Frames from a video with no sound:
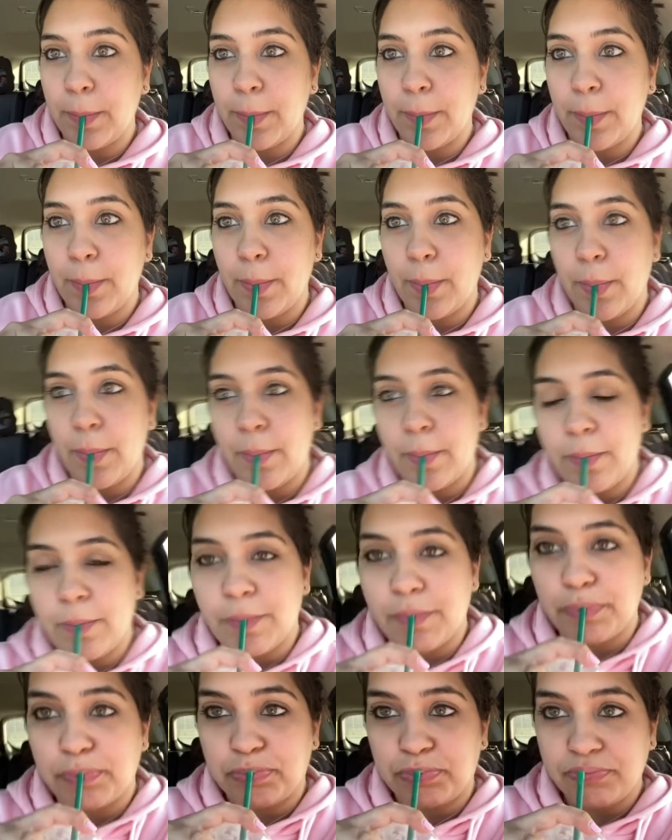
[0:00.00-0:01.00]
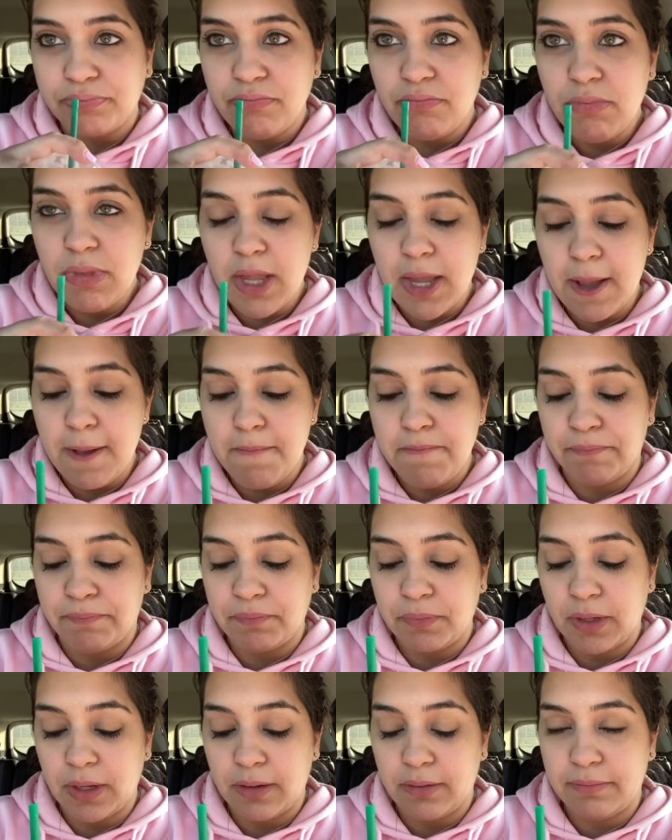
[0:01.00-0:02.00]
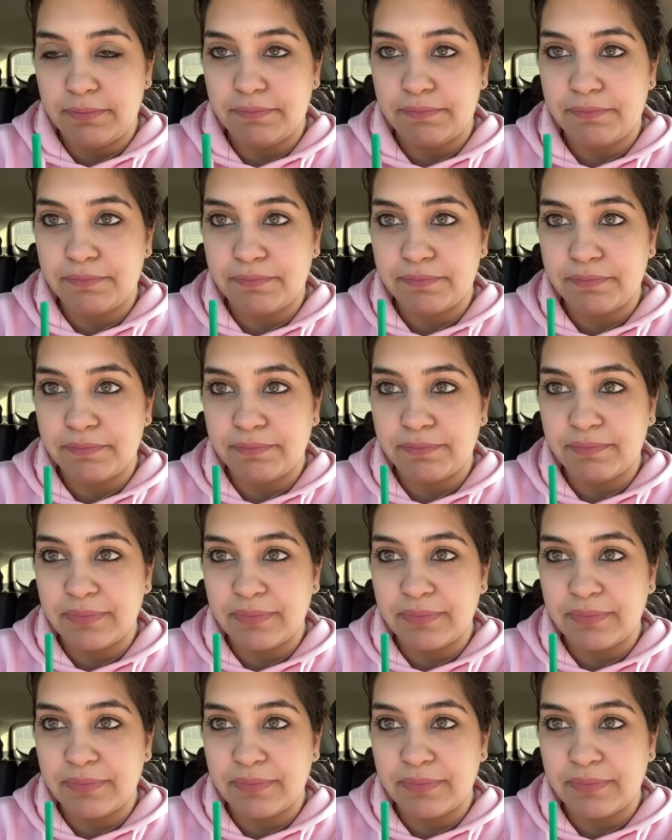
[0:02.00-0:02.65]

(silence)